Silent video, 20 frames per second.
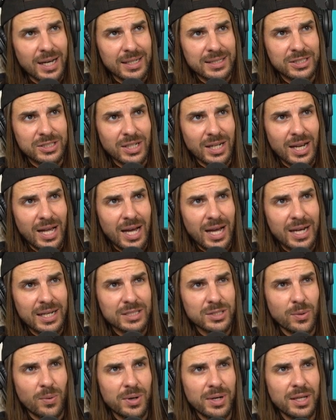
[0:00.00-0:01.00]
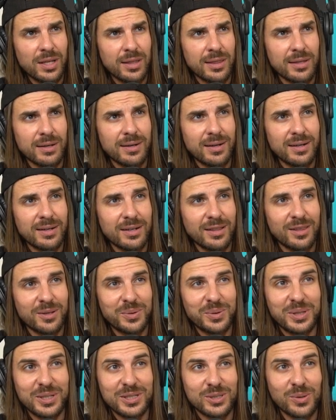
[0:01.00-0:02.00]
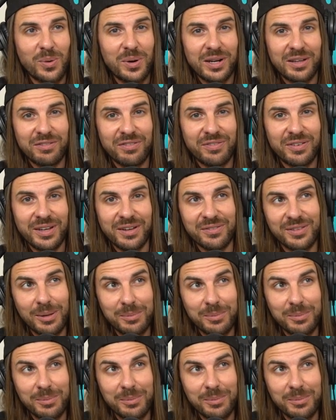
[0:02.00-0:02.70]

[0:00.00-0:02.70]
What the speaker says: July 23rd through the 25th.